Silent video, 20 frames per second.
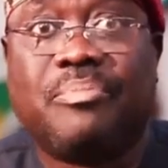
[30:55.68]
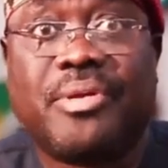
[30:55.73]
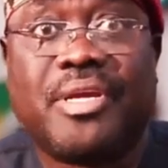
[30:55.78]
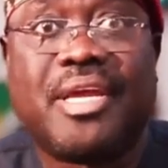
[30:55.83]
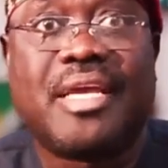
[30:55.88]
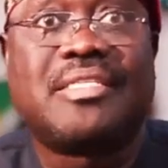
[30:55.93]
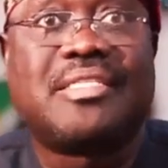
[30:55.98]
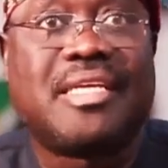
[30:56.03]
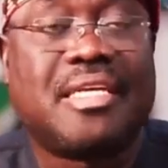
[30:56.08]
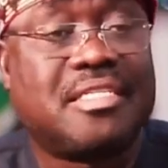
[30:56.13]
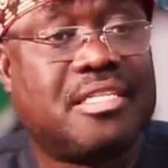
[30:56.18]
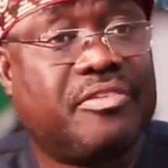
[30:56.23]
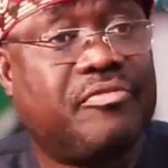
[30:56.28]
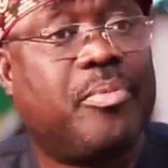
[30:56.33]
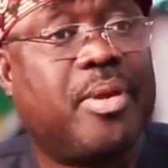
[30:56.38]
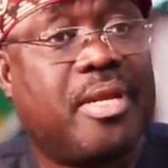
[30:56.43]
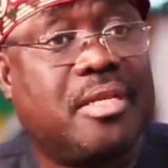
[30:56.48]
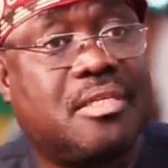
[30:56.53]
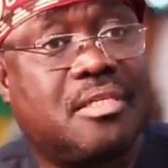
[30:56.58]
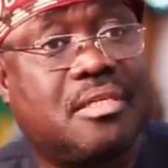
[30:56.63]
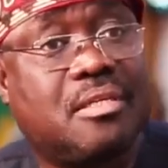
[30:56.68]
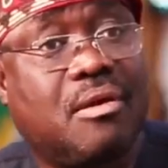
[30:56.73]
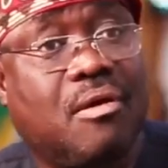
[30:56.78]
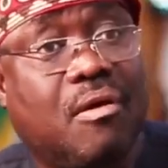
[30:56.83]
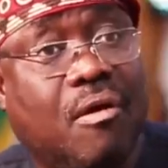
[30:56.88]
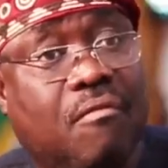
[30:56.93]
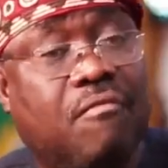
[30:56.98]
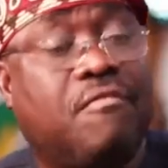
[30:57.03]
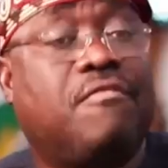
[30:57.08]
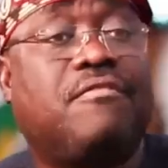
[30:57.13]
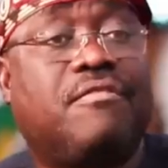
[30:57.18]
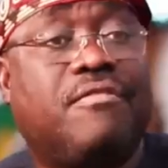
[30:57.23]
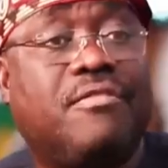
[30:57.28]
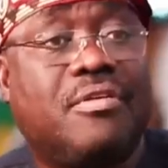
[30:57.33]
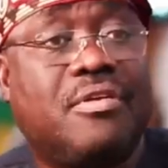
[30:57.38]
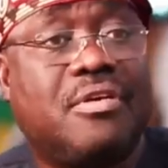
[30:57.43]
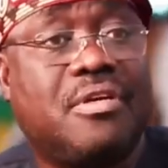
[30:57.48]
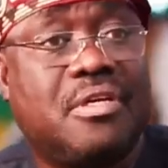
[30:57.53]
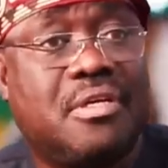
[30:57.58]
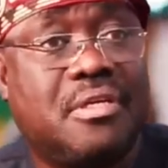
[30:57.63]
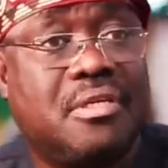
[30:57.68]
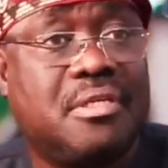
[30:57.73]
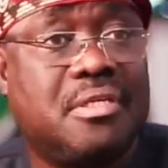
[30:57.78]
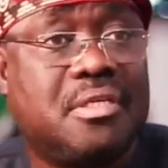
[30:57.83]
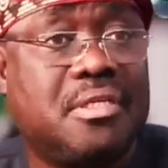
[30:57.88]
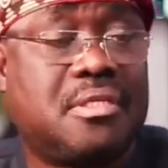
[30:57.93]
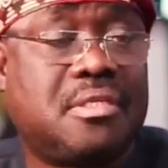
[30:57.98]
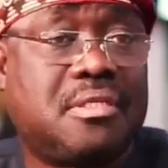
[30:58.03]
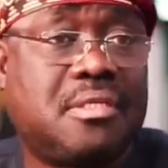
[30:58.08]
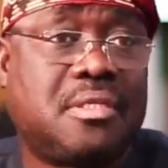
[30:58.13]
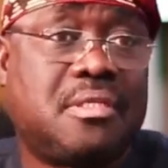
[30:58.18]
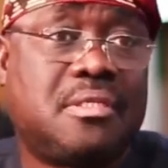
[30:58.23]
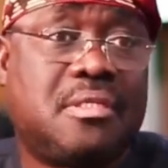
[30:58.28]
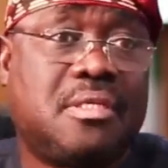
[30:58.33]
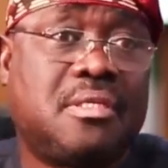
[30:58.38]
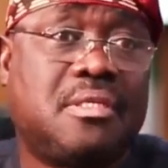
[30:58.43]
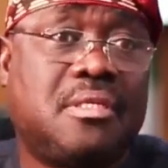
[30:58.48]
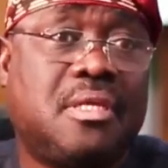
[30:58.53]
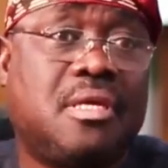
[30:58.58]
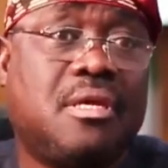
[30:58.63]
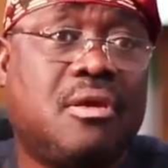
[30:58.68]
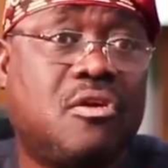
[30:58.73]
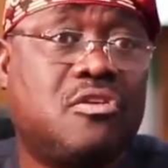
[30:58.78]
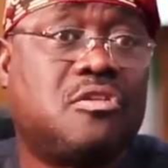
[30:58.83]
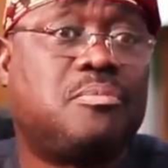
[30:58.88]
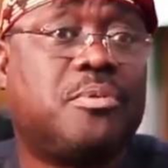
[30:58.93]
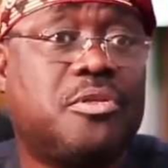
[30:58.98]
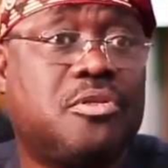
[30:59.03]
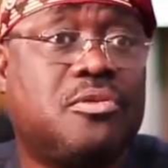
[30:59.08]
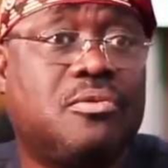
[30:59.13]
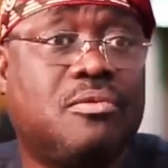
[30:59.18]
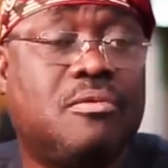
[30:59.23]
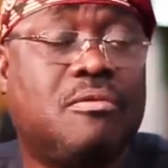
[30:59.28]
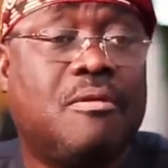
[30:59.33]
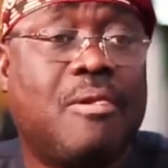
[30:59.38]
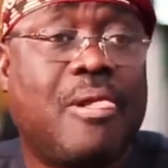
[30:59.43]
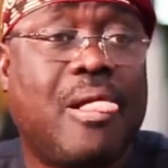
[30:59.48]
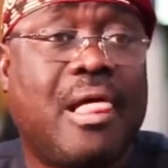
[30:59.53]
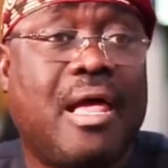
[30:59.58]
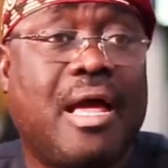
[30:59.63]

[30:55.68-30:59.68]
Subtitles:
biggest achievement of the hospital